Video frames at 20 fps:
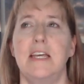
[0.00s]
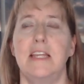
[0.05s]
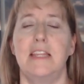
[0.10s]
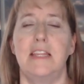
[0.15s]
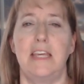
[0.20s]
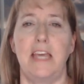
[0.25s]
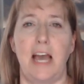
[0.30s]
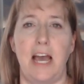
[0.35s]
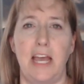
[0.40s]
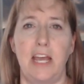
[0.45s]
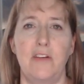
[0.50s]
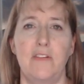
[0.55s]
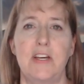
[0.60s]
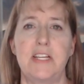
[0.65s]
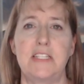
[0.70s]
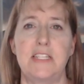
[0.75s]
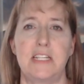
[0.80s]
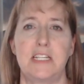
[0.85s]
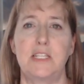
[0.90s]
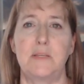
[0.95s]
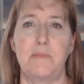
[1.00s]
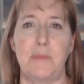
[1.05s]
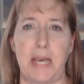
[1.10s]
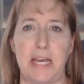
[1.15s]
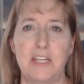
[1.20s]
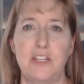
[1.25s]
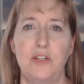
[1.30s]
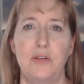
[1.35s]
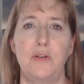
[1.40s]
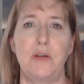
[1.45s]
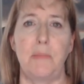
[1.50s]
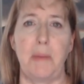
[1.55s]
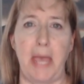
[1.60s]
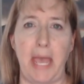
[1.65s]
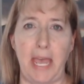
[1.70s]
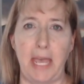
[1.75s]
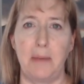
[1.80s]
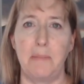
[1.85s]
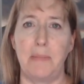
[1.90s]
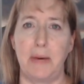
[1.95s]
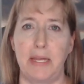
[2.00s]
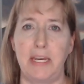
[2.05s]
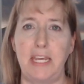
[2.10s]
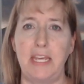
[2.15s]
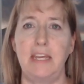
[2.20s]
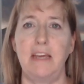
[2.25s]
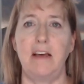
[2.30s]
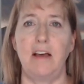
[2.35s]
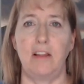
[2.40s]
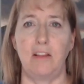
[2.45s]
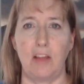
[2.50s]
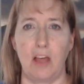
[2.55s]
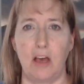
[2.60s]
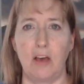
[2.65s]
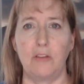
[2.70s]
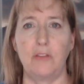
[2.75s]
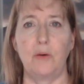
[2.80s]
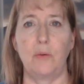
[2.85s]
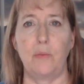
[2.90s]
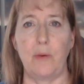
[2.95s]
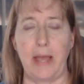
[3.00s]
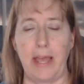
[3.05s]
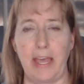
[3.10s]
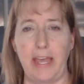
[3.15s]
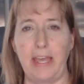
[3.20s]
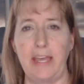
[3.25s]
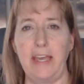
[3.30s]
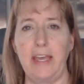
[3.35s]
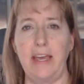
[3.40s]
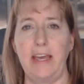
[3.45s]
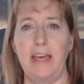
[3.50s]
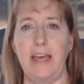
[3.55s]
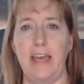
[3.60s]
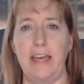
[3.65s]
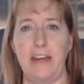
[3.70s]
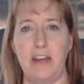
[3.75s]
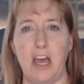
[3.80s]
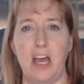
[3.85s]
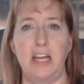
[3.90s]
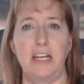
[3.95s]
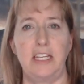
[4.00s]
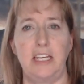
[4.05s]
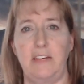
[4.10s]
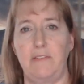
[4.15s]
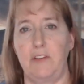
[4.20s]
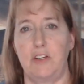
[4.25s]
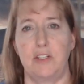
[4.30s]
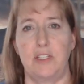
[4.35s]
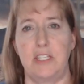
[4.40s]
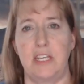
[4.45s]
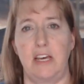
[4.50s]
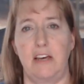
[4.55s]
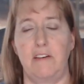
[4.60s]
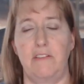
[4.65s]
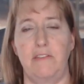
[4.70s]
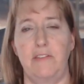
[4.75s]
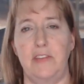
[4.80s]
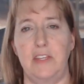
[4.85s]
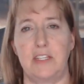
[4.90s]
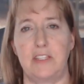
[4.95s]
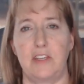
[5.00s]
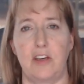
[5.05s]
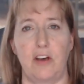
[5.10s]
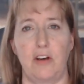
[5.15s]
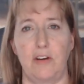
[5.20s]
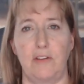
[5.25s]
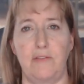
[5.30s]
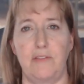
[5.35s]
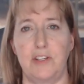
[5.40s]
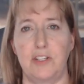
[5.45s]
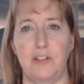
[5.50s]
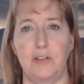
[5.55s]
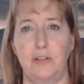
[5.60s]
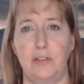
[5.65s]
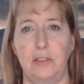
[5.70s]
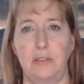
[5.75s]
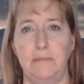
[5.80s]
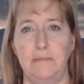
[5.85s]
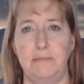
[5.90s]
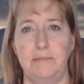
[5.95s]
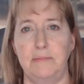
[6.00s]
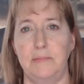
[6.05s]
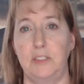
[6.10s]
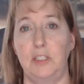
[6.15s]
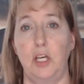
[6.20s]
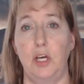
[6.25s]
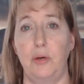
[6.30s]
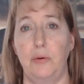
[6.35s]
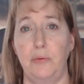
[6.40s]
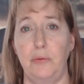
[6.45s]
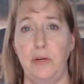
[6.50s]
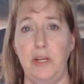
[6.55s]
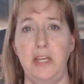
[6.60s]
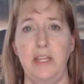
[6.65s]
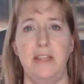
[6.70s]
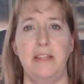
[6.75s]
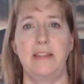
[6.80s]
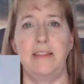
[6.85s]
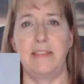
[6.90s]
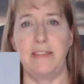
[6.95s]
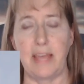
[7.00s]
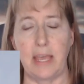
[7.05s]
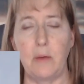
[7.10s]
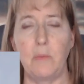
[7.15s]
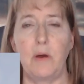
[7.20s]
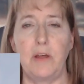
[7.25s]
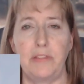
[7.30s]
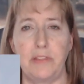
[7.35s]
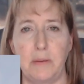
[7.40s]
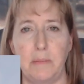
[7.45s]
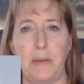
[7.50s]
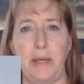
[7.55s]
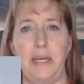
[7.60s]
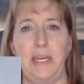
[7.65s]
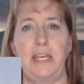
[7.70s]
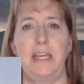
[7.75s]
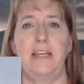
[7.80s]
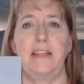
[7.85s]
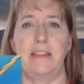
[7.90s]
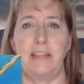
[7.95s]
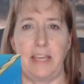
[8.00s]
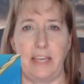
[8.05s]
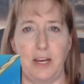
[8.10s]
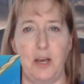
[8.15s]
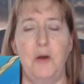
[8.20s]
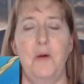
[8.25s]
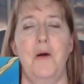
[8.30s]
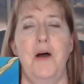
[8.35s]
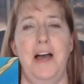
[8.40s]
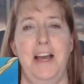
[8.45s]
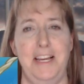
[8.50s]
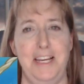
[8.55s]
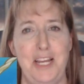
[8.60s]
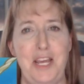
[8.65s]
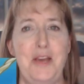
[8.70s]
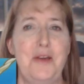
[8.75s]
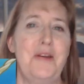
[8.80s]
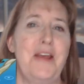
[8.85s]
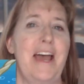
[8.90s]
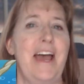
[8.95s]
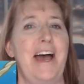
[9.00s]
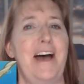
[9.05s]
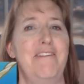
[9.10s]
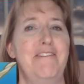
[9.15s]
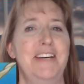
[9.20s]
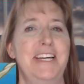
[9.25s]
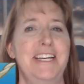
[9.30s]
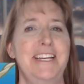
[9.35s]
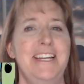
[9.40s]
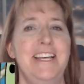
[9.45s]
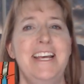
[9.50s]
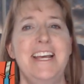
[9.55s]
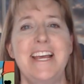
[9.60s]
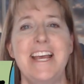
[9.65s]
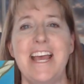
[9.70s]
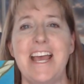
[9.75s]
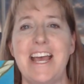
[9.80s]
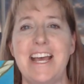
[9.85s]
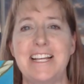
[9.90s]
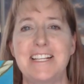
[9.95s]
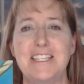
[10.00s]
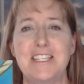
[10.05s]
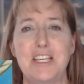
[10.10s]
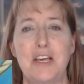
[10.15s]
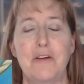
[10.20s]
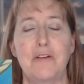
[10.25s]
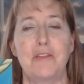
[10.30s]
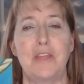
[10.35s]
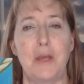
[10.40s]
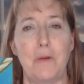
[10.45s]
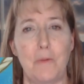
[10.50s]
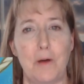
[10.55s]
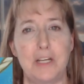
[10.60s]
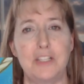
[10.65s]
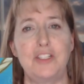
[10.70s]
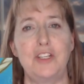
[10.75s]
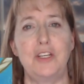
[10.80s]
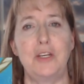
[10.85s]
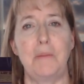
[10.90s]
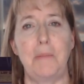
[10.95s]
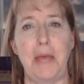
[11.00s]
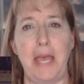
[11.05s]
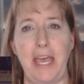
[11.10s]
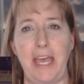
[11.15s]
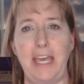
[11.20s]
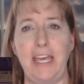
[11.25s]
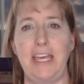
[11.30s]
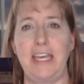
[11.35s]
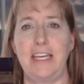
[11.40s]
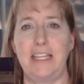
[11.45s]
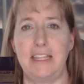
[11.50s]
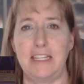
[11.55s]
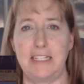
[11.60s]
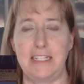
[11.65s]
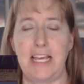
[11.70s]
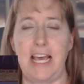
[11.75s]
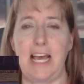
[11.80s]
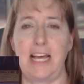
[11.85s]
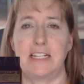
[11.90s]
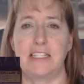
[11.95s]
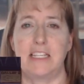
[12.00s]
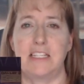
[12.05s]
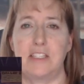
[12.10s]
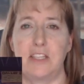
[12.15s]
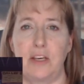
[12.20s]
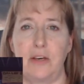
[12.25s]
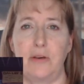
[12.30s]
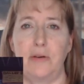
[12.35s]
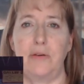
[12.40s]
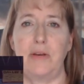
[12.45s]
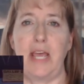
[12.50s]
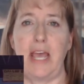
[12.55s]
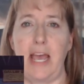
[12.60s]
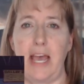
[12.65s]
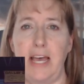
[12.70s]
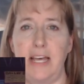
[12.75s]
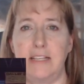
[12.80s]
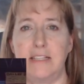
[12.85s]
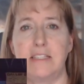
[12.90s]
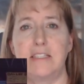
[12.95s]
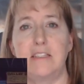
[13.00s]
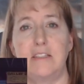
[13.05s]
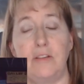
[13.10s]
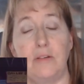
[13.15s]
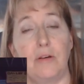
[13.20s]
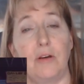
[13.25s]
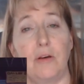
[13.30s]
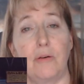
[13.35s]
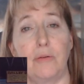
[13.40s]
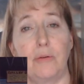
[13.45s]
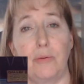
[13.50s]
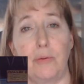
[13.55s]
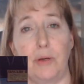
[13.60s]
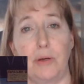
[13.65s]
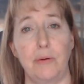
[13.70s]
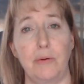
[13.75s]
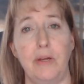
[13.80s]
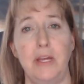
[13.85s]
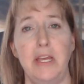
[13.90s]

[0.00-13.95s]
The IRS expects you to pay money along the way and not give yourself this artificial loan. They want the money. They don't want you to have it. And so they want you to pay in the taxes owed as you go through.